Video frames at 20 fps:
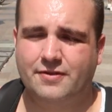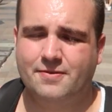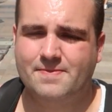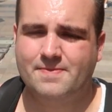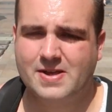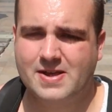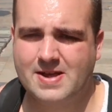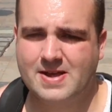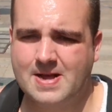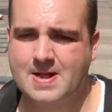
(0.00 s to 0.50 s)
them.
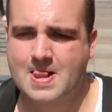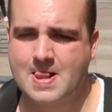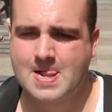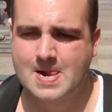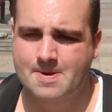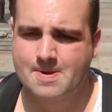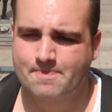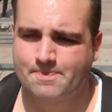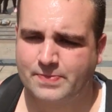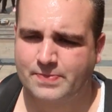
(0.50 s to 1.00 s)

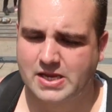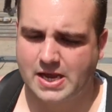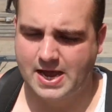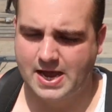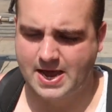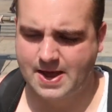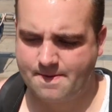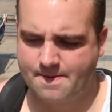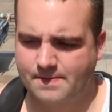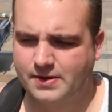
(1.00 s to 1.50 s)

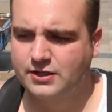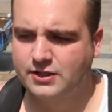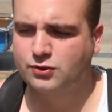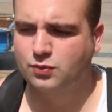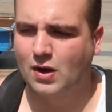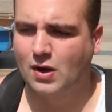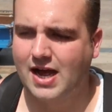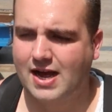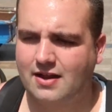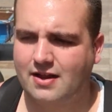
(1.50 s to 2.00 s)
As
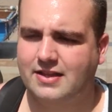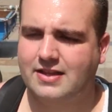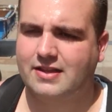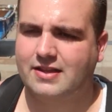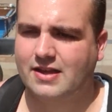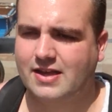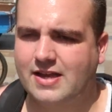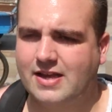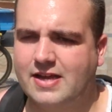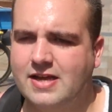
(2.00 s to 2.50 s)
well,
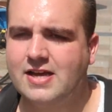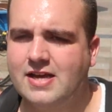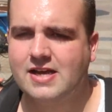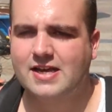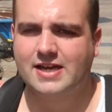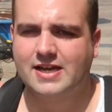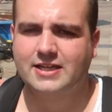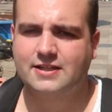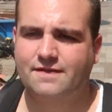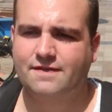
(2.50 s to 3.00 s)

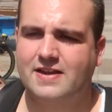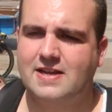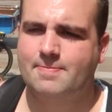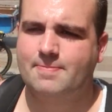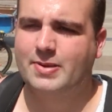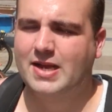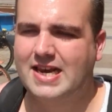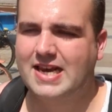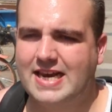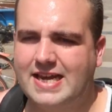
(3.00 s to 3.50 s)
it's very
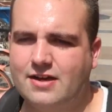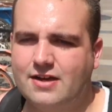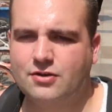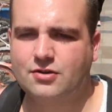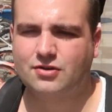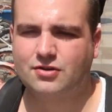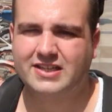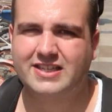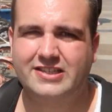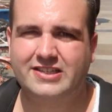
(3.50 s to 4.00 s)

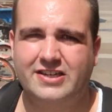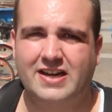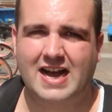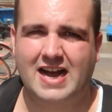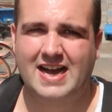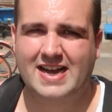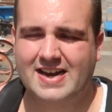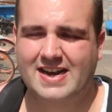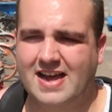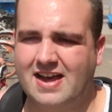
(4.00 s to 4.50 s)
political in
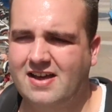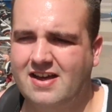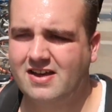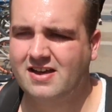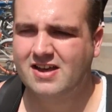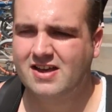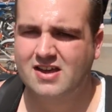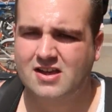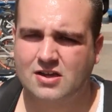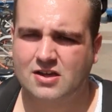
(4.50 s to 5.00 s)
China,
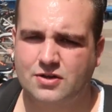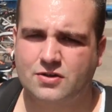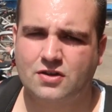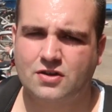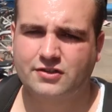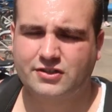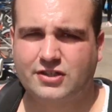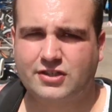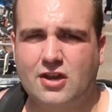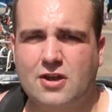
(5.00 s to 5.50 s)

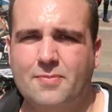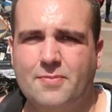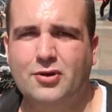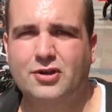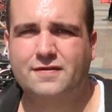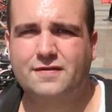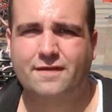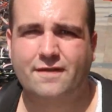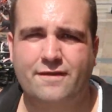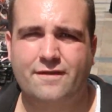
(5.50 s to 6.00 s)
not so
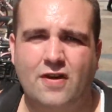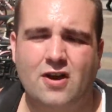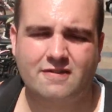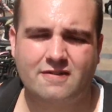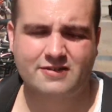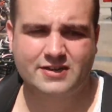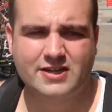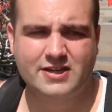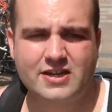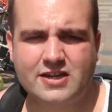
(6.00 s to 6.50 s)
much for
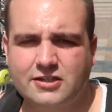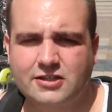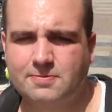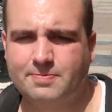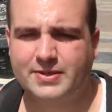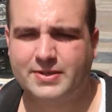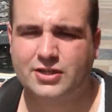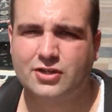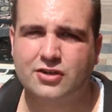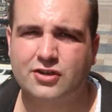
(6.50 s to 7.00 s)
foreigners,
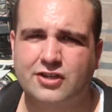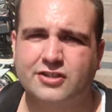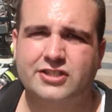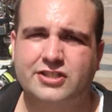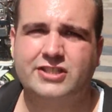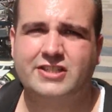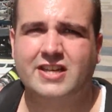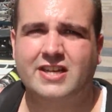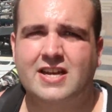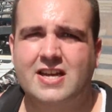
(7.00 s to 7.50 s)

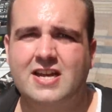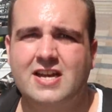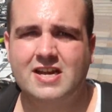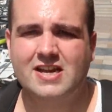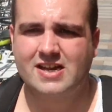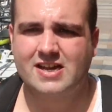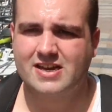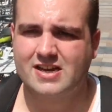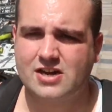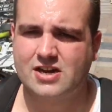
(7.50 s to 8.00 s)
because,
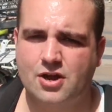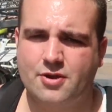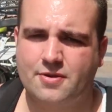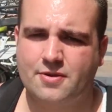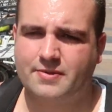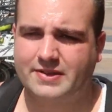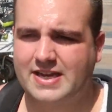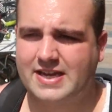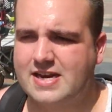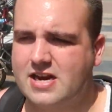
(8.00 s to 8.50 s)
you
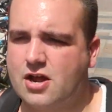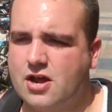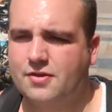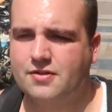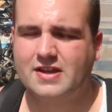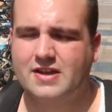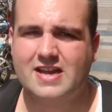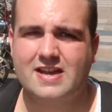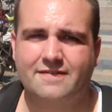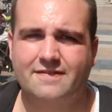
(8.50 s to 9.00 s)
know, they
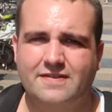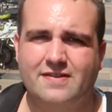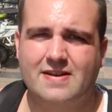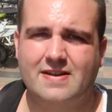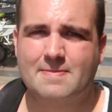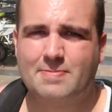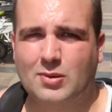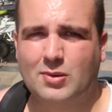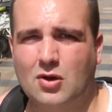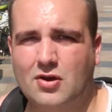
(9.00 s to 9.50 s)
know that if
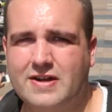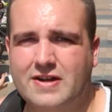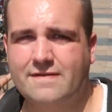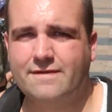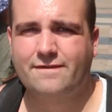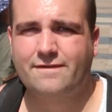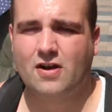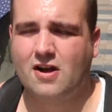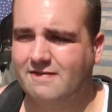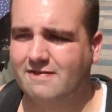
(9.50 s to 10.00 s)
they're employing
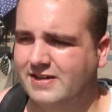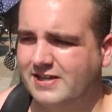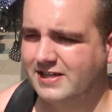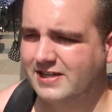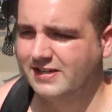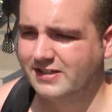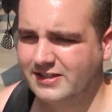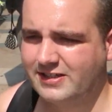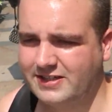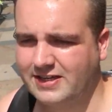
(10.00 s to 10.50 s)

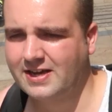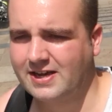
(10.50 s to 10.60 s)
foreigners,